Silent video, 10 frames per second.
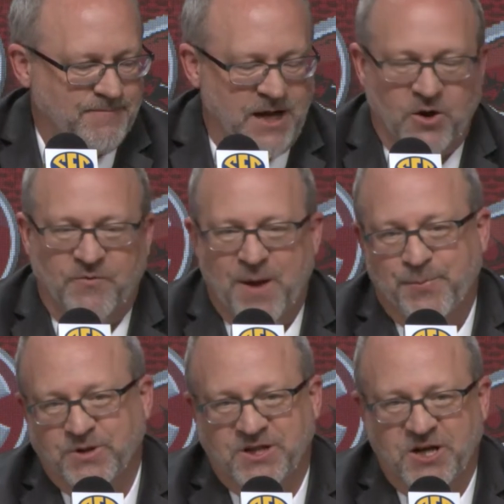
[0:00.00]
don't know if that
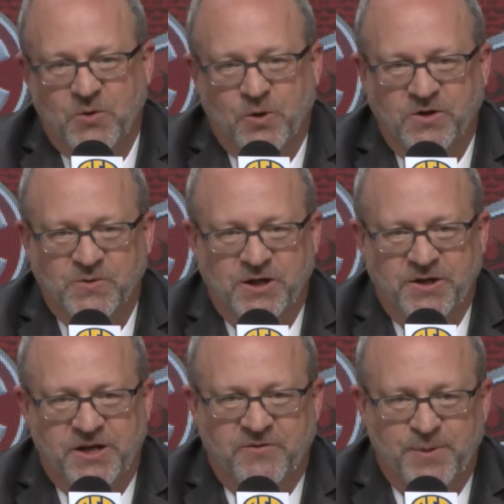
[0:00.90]
puts it into words well
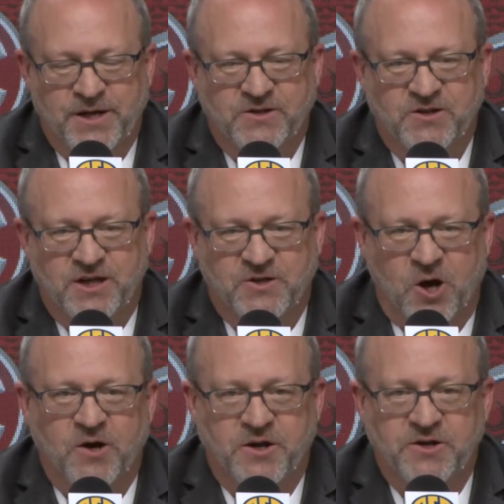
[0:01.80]
enough, but it's
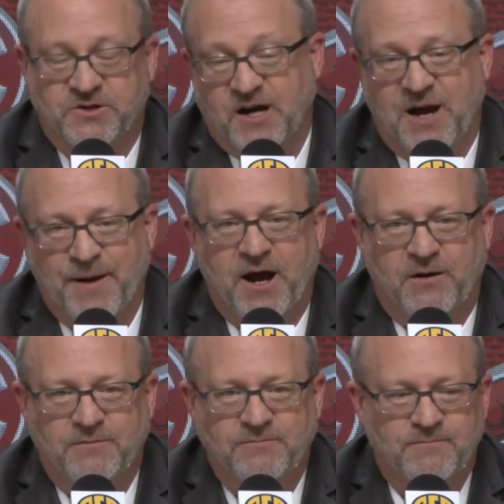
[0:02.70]
hard to describe
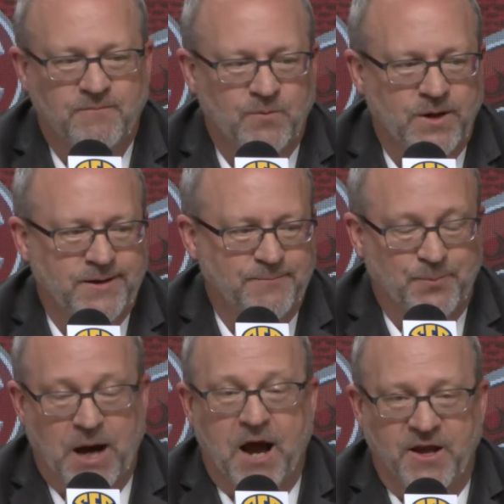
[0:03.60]
how
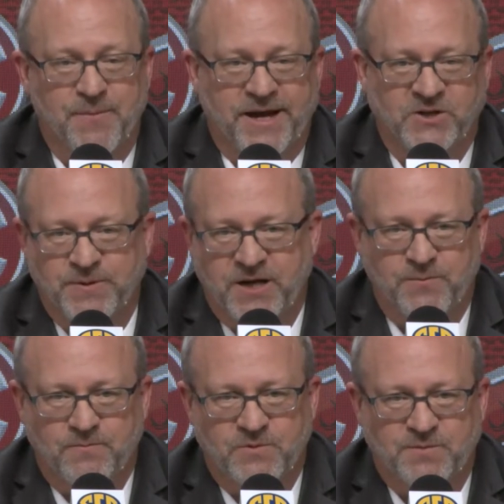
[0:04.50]
proud it makes me
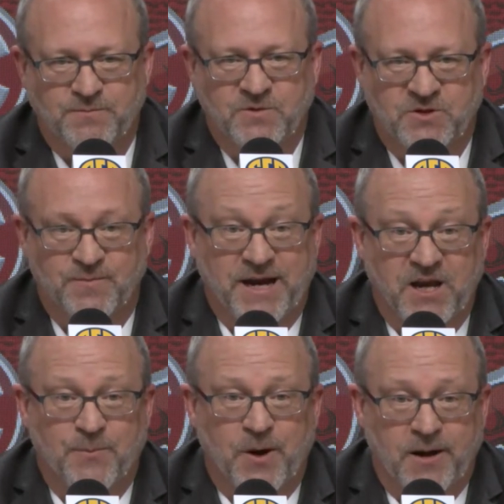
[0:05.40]
to make
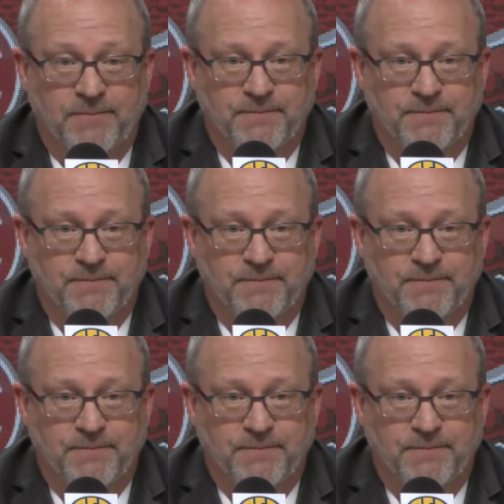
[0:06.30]
him proud.